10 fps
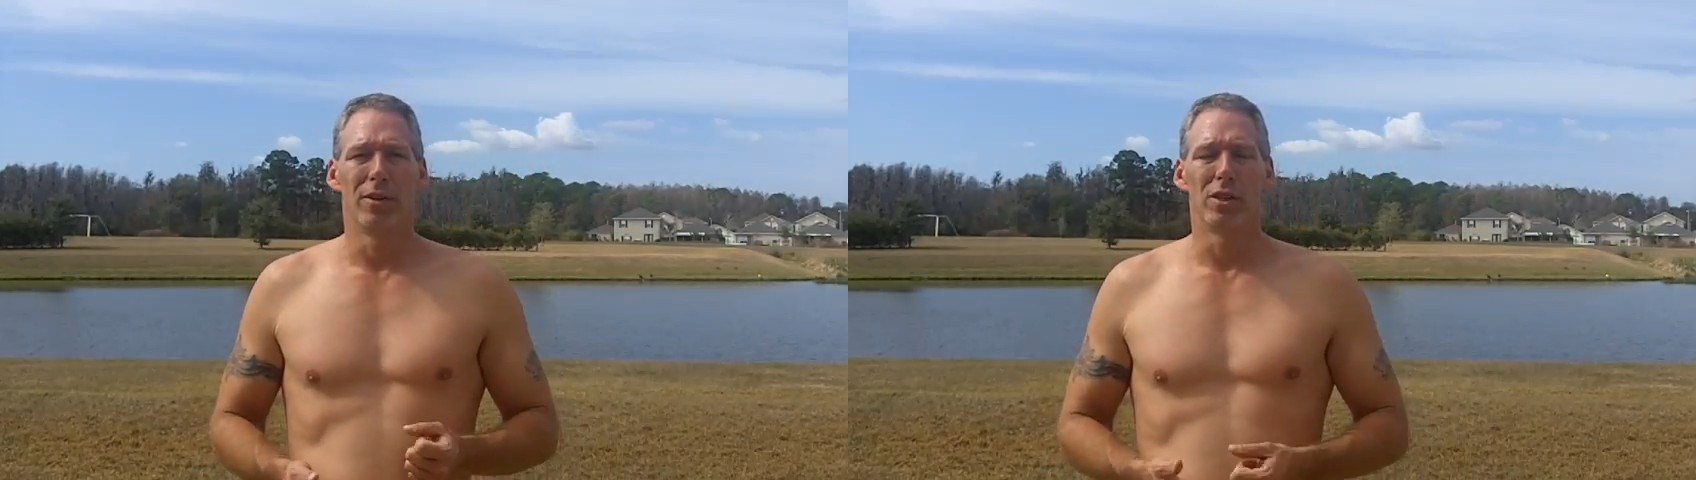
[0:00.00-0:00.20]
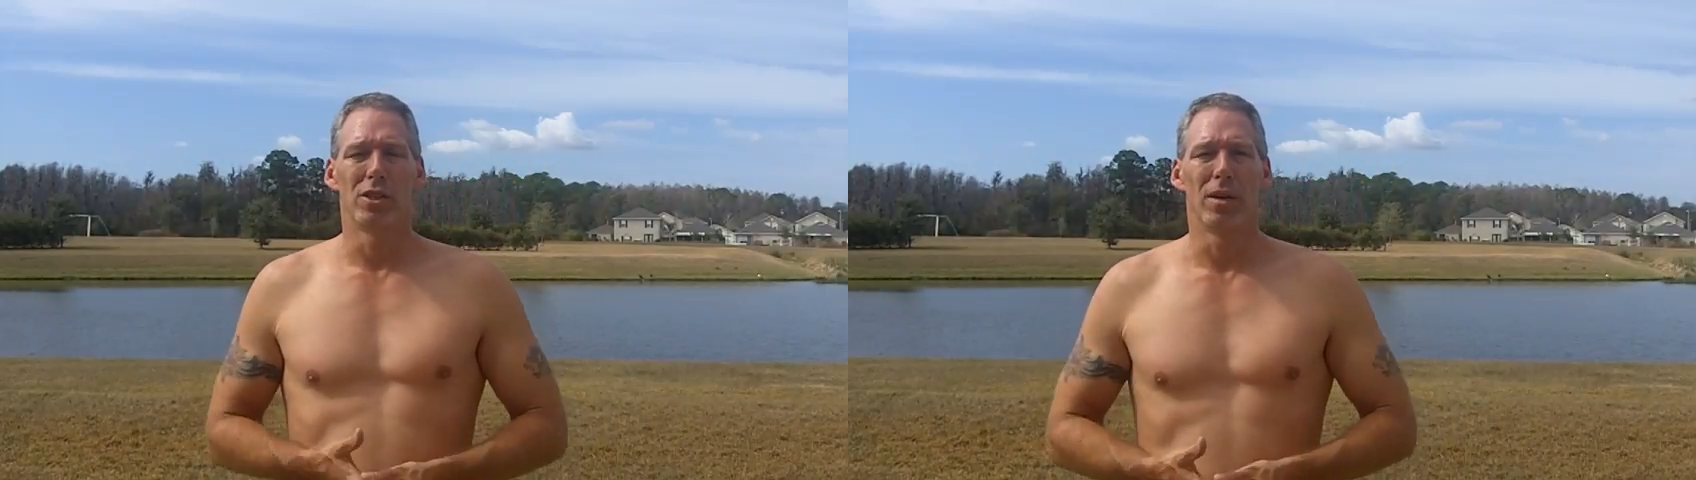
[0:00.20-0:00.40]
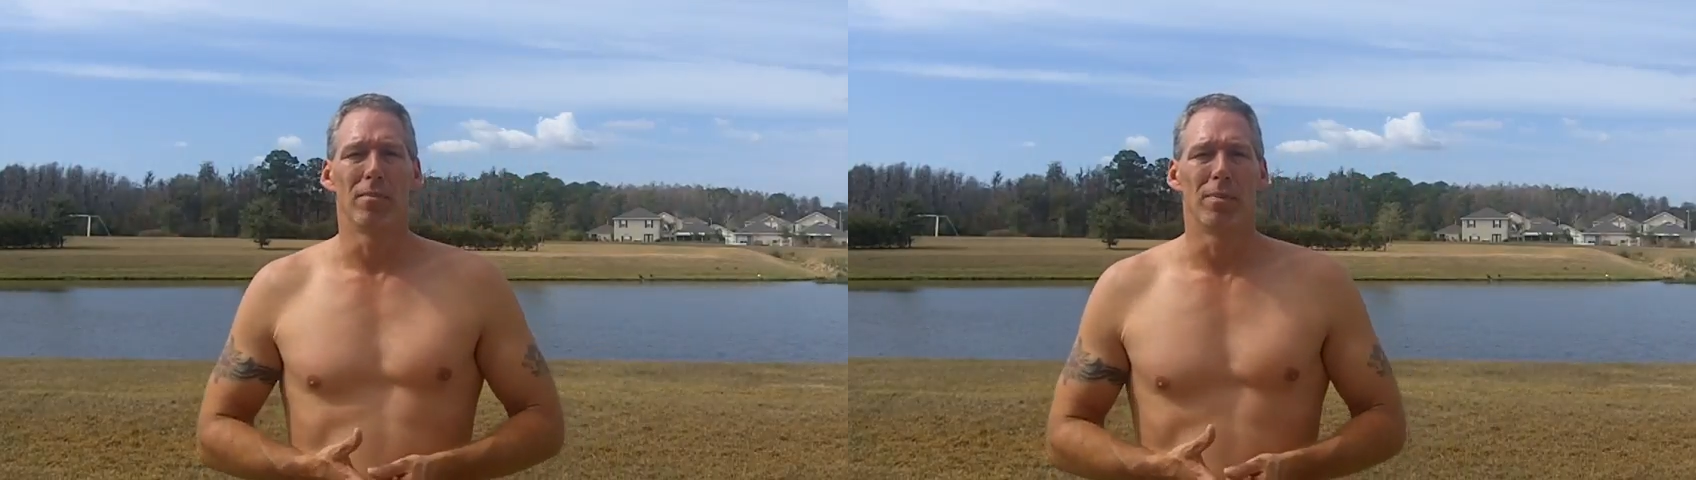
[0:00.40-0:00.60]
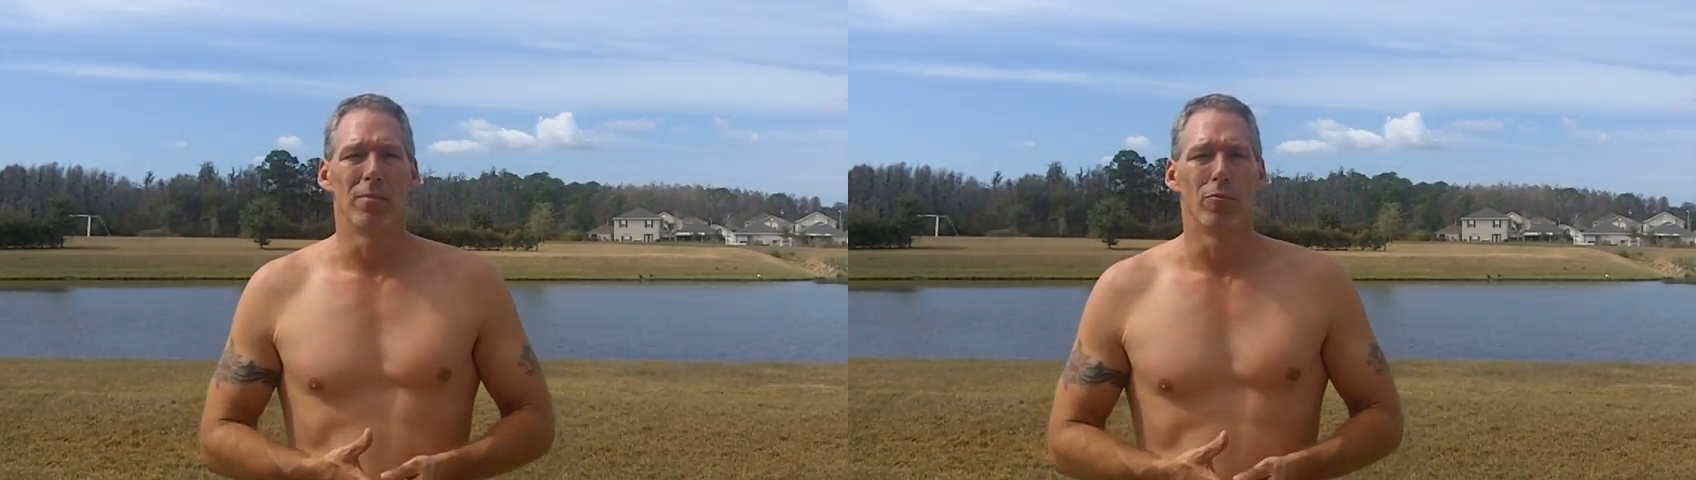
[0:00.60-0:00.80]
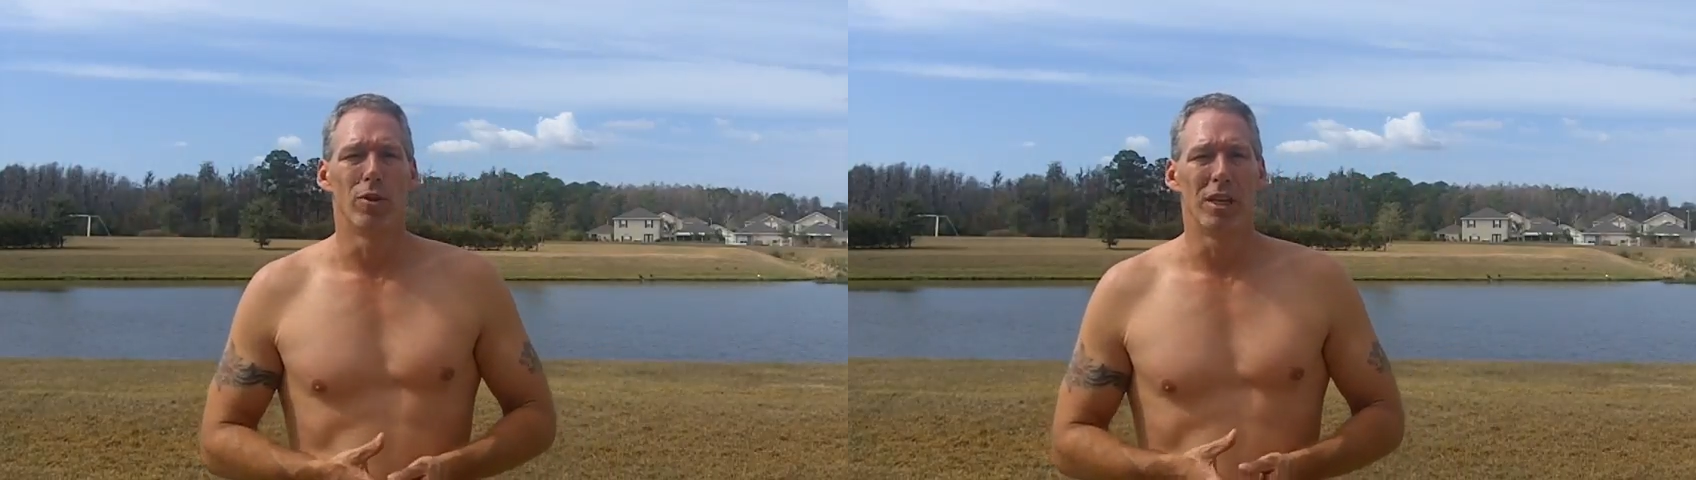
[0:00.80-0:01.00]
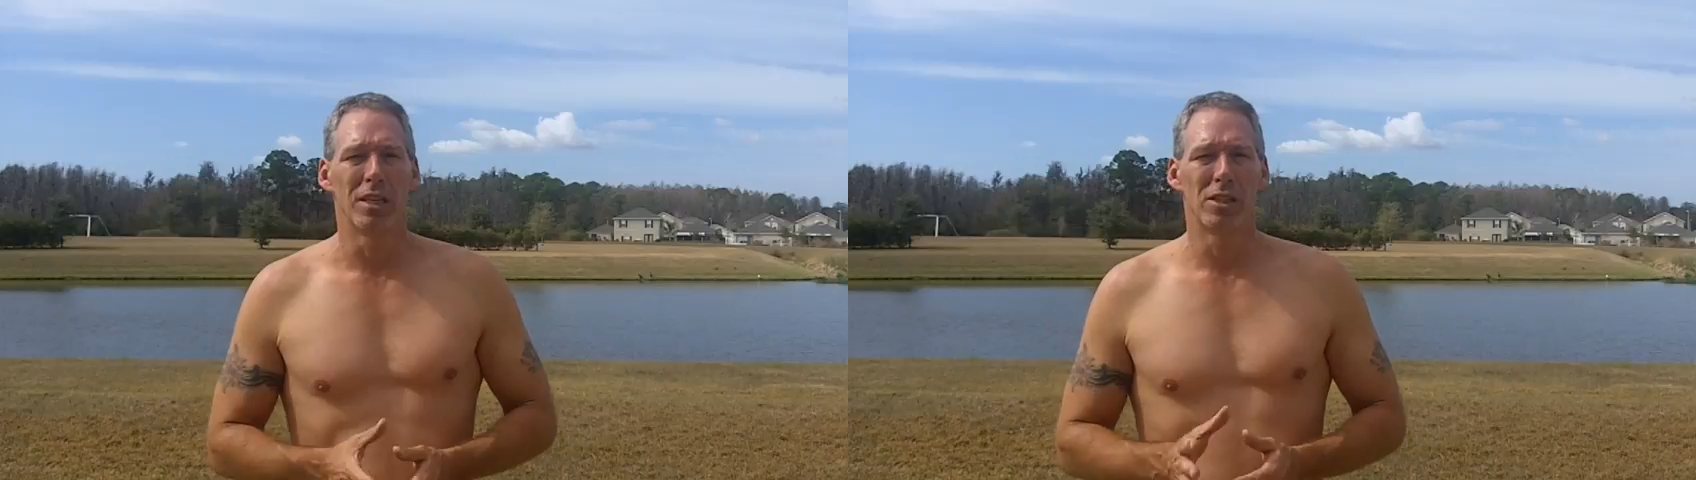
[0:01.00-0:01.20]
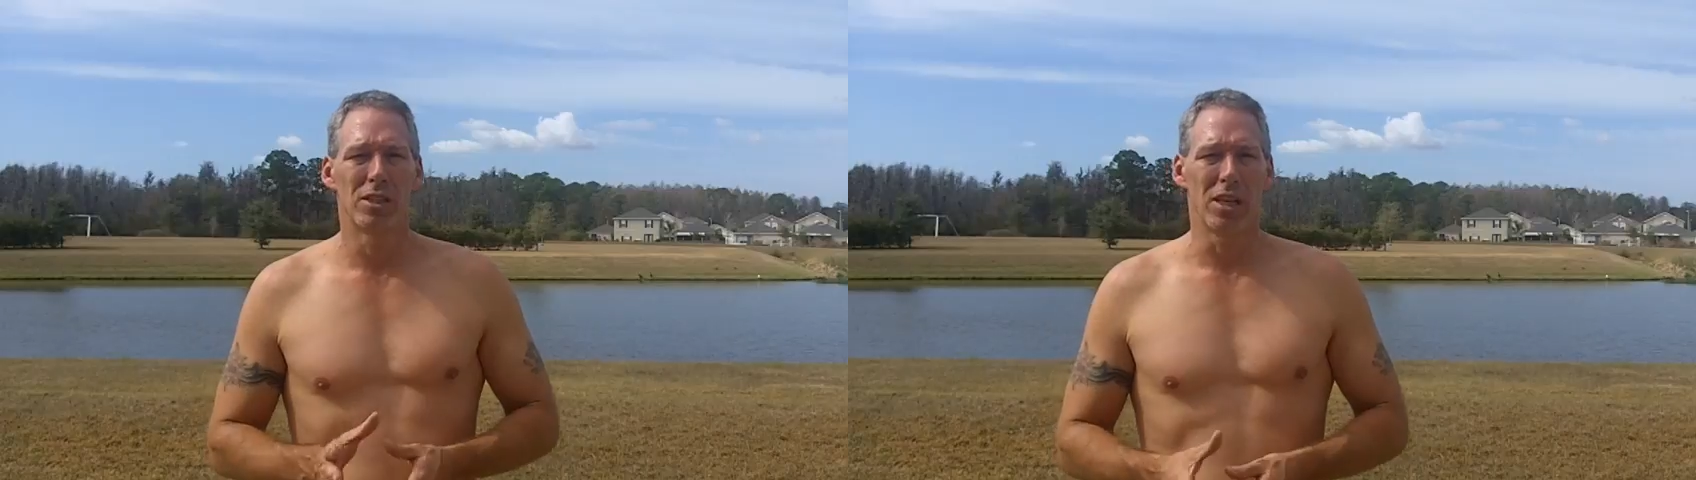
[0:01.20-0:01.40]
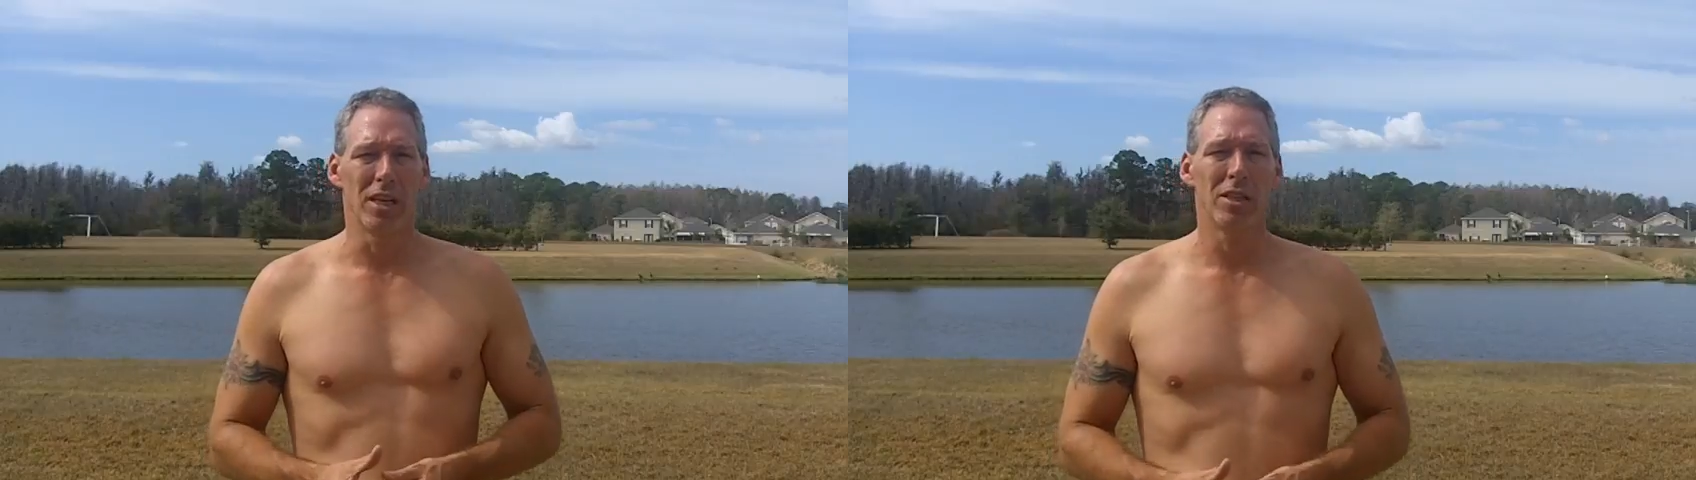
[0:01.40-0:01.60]
finished up week
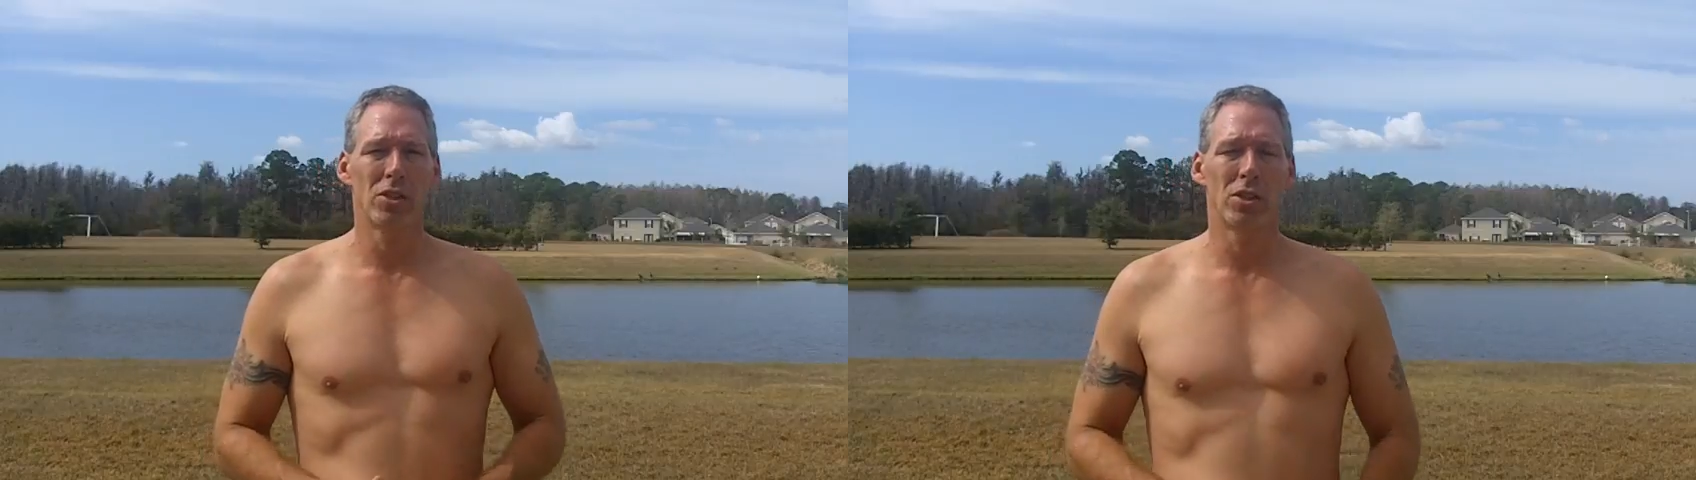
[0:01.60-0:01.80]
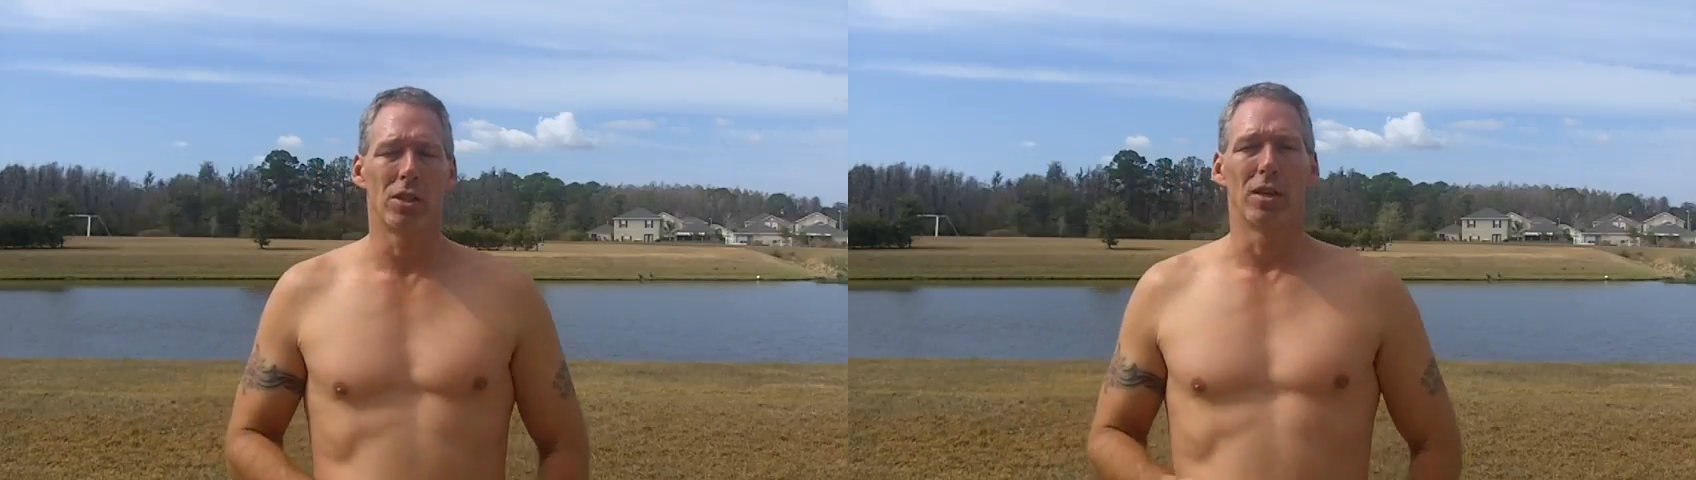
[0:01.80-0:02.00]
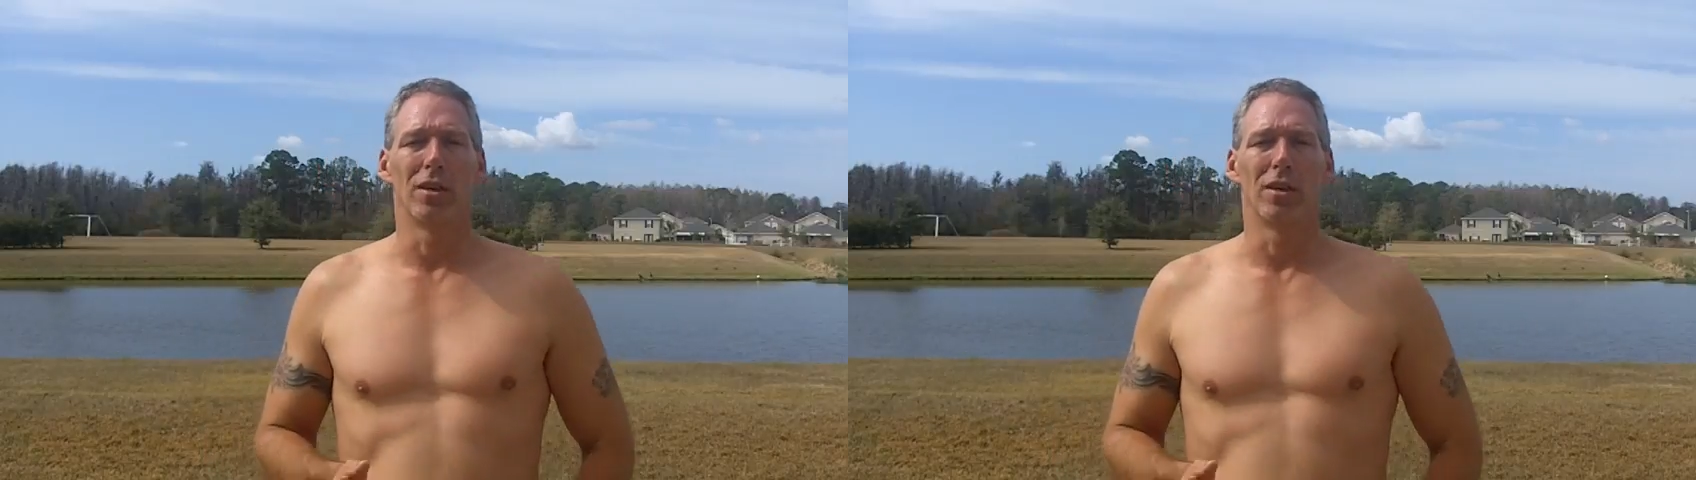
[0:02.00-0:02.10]
6